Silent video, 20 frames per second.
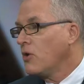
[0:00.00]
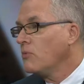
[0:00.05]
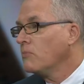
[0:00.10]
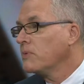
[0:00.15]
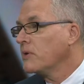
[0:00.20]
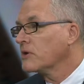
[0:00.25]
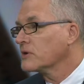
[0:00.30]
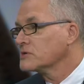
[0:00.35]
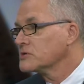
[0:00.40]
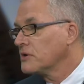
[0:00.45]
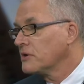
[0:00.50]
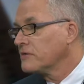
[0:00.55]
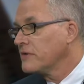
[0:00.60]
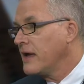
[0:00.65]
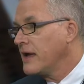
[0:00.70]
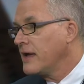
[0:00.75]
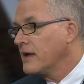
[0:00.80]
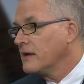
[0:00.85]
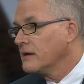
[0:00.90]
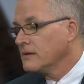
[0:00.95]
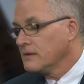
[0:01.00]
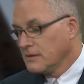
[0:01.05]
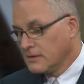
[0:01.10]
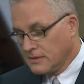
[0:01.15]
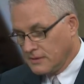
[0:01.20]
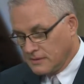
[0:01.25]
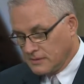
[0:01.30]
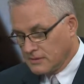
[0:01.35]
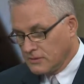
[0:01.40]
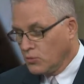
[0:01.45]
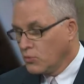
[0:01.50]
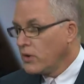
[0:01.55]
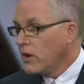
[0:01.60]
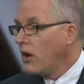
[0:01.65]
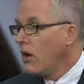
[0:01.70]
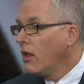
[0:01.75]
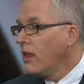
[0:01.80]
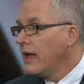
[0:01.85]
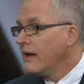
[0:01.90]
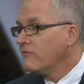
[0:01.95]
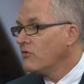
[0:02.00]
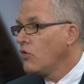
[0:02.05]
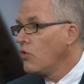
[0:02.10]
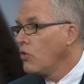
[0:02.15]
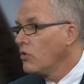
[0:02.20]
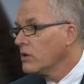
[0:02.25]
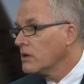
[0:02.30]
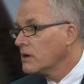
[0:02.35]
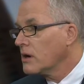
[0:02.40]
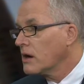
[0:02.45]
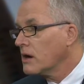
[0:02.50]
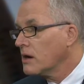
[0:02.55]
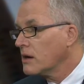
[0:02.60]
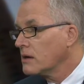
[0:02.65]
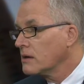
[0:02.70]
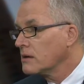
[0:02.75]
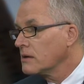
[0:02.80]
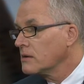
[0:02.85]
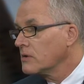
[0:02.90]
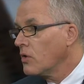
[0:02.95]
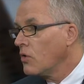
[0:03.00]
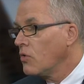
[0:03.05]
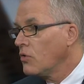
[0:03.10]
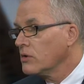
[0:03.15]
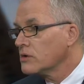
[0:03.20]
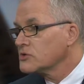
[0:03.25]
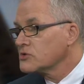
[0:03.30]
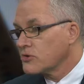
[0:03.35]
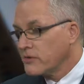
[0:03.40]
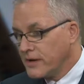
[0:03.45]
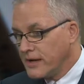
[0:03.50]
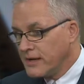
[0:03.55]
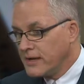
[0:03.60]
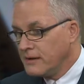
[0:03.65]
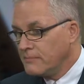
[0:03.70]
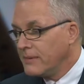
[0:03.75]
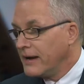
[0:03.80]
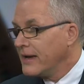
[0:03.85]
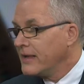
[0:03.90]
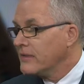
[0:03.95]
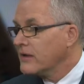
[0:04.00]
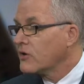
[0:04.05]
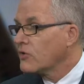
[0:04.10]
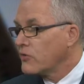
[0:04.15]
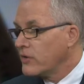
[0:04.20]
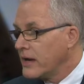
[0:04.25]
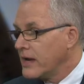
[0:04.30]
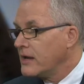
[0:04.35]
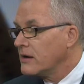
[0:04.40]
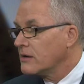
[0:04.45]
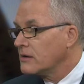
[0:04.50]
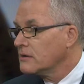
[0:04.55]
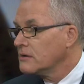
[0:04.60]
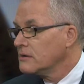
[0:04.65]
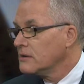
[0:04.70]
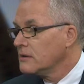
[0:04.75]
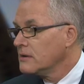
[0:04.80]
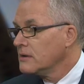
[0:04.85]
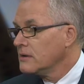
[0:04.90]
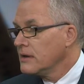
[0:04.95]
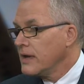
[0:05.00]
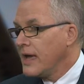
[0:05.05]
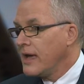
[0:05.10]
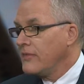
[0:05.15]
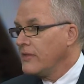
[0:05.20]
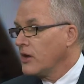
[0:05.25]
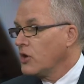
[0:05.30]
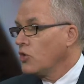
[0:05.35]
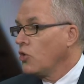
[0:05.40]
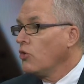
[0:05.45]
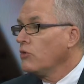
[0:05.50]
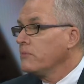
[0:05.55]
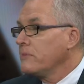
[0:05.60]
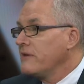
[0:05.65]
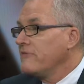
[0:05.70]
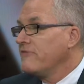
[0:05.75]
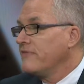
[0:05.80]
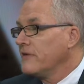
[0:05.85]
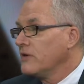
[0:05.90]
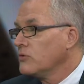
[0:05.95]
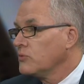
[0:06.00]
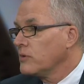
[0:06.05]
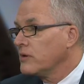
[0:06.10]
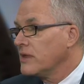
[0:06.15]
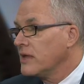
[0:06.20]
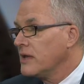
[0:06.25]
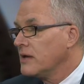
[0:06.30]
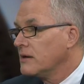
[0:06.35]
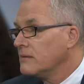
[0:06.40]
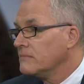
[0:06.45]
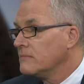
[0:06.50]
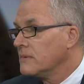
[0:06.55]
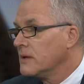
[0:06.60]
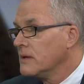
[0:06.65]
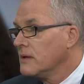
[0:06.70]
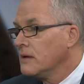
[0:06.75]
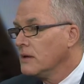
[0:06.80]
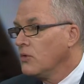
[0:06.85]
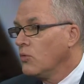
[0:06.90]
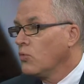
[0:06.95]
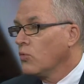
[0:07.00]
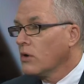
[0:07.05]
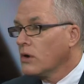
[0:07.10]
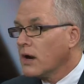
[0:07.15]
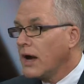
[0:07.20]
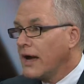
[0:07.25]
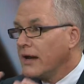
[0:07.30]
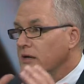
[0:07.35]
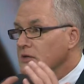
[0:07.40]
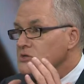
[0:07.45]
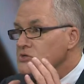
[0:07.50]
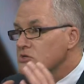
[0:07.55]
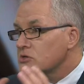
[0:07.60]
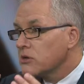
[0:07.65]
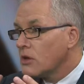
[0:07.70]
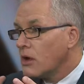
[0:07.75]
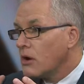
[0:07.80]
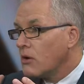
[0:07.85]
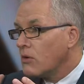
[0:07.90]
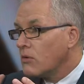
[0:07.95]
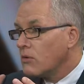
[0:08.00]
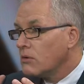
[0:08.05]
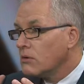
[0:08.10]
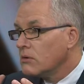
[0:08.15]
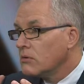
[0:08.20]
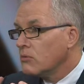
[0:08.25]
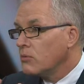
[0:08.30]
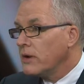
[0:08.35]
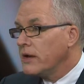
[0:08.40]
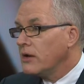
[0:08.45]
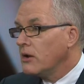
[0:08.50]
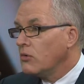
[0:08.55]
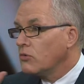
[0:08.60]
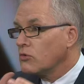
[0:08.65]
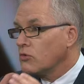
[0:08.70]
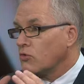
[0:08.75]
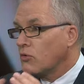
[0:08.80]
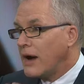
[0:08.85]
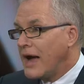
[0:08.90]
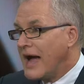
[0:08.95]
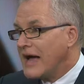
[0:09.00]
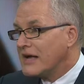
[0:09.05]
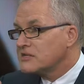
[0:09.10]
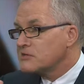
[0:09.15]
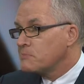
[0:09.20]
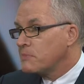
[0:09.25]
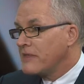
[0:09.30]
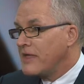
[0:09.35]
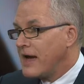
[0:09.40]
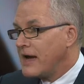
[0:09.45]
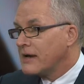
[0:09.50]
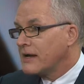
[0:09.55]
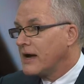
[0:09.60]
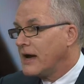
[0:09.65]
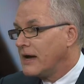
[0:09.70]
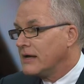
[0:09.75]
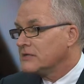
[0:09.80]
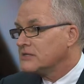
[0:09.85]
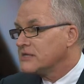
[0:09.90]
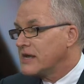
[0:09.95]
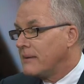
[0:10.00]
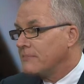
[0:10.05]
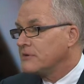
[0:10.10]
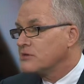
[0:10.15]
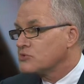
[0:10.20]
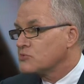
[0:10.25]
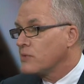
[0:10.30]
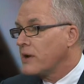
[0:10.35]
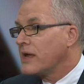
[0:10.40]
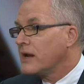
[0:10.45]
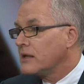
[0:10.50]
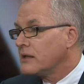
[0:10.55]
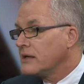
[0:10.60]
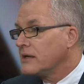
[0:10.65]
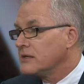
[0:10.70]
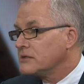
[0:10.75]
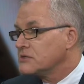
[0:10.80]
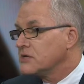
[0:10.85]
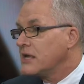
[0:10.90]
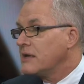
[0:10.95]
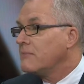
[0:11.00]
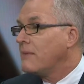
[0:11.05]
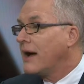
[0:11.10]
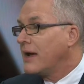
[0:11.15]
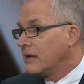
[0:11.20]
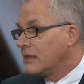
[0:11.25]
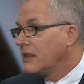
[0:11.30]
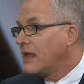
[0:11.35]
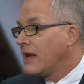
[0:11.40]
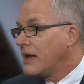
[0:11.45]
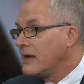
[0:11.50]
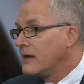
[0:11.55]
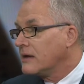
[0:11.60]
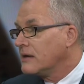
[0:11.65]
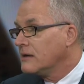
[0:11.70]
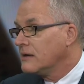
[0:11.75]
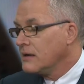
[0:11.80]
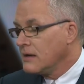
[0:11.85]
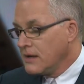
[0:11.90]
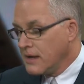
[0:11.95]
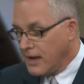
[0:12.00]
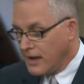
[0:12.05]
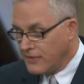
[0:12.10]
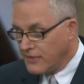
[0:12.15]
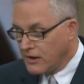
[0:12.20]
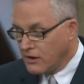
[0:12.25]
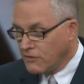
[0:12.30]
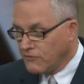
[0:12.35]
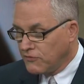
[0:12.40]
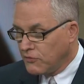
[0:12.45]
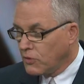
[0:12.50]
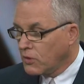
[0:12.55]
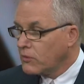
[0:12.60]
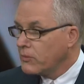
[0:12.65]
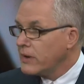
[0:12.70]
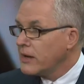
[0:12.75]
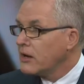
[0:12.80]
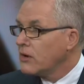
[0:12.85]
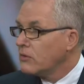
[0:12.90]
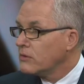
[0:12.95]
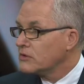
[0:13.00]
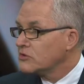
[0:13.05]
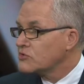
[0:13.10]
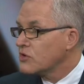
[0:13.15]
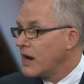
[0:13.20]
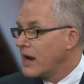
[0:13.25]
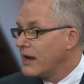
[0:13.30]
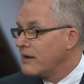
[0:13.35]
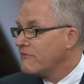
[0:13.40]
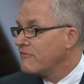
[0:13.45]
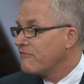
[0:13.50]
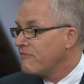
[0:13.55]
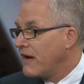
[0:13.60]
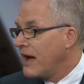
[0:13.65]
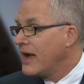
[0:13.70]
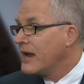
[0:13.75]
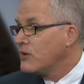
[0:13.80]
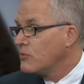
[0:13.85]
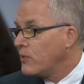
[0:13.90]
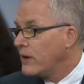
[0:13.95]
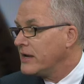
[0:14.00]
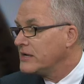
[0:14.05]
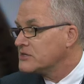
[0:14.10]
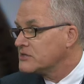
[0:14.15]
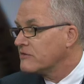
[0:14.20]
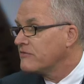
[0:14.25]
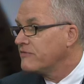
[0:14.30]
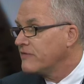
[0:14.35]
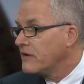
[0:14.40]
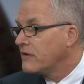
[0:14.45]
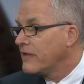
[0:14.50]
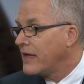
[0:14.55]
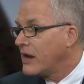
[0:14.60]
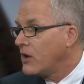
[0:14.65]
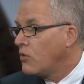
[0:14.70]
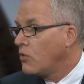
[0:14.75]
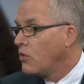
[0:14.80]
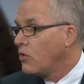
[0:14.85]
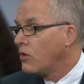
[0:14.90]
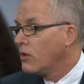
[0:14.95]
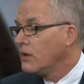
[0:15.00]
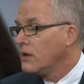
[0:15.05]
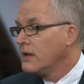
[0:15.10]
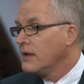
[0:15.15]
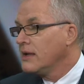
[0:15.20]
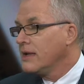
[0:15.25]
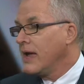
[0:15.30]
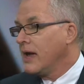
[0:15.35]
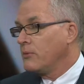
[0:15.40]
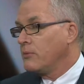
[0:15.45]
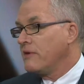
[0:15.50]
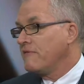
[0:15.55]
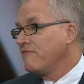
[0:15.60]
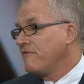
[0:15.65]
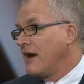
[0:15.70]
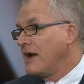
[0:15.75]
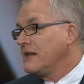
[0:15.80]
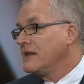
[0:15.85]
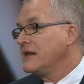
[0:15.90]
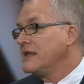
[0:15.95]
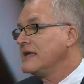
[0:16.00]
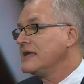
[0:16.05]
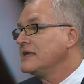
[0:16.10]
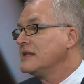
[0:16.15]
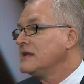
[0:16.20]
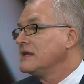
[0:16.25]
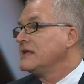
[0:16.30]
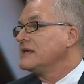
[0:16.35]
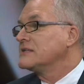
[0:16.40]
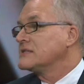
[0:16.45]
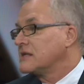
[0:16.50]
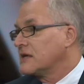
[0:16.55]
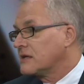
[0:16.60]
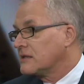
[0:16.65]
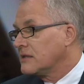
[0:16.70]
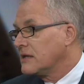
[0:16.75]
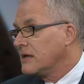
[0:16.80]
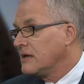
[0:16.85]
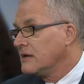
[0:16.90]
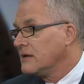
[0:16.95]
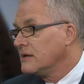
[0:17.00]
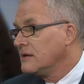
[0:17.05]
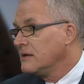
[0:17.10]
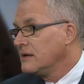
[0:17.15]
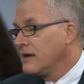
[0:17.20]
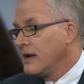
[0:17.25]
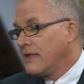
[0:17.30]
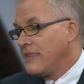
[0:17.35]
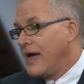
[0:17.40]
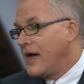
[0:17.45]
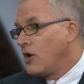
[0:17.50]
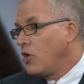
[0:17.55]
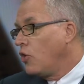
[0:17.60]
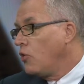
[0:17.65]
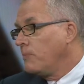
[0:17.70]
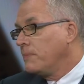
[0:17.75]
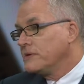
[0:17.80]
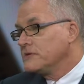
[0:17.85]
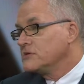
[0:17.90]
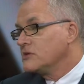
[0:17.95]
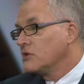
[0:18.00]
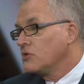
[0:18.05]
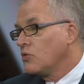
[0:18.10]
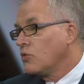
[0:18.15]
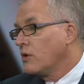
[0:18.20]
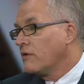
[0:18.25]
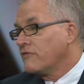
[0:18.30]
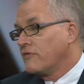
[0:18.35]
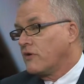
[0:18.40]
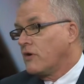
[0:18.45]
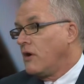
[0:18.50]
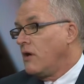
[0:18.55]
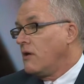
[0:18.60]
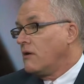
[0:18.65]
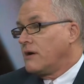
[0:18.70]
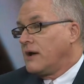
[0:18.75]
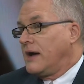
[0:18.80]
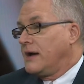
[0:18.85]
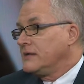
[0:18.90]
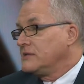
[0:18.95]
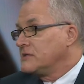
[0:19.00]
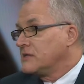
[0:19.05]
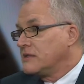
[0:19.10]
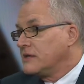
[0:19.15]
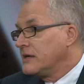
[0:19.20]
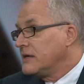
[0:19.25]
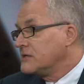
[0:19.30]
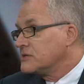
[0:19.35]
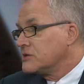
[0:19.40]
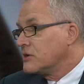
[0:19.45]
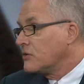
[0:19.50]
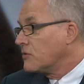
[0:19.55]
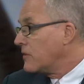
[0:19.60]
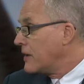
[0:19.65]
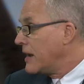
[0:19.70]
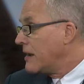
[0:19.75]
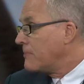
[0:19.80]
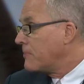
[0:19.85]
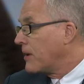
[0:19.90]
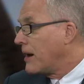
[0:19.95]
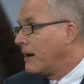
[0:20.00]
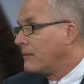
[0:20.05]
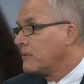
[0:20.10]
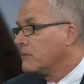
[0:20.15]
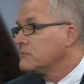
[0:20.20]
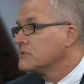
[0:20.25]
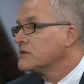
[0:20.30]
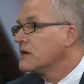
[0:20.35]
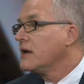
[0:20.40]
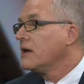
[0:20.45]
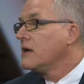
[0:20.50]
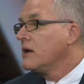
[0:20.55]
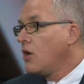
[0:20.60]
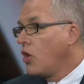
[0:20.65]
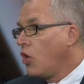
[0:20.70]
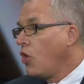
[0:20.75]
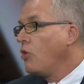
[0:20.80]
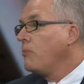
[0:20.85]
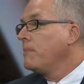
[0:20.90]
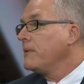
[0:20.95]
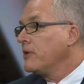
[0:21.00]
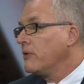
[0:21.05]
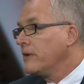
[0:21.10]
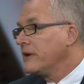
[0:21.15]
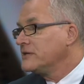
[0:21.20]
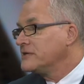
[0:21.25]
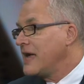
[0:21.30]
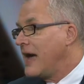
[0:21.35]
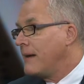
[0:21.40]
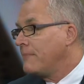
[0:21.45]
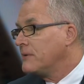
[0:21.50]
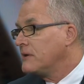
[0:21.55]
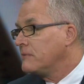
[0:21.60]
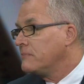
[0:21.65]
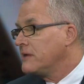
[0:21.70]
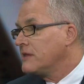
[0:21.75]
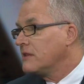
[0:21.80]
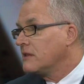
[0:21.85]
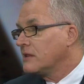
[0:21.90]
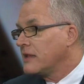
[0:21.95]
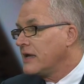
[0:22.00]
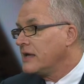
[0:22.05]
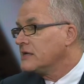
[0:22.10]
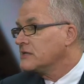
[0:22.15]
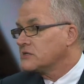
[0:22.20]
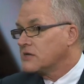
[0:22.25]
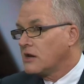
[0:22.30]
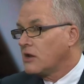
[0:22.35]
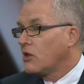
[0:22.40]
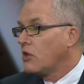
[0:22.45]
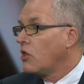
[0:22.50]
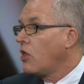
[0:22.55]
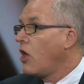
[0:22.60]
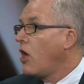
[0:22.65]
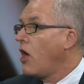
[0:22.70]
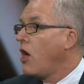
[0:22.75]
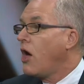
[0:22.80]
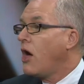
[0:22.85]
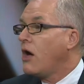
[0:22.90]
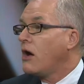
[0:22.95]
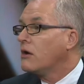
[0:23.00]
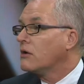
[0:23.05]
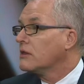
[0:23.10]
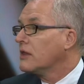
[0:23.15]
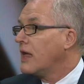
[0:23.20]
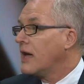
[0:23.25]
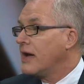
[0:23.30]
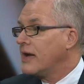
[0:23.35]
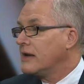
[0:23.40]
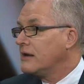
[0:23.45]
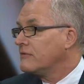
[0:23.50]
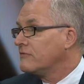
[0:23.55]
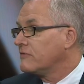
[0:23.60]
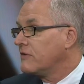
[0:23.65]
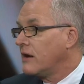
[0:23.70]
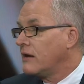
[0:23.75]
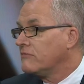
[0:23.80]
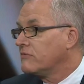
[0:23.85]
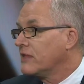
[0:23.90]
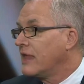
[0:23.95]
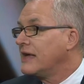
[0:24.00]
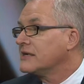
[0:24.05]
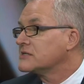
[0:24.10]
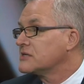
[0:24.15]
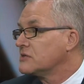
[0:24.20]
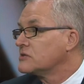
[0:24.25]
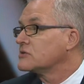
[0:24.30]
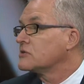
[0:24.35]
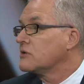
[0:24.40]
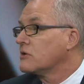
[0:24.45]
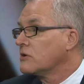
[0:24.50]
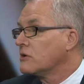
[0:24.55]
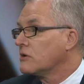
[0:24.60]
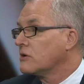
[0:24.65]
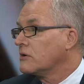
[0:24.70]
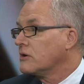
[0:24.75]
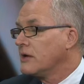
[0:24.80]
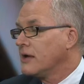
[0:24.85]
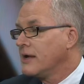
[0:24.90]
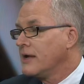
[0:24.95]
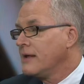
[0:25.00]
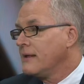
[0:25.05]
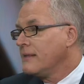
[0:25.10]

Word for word: own personal take. We all have a hole in our heart. The hole is created by the Creator. Yeah. And it can only be filled with Him. Right. We're kind of slow we don't grasp that concept as readily as he might like. Right. And therefore, we go and try and find ways to fill that hole. Right. And we find it hedonistically. Yeah. And that opens the door for all kinds of things to create problems. Mm-hmm. Opioids happen to be the latest in a long line of, of lessons yeah. learned.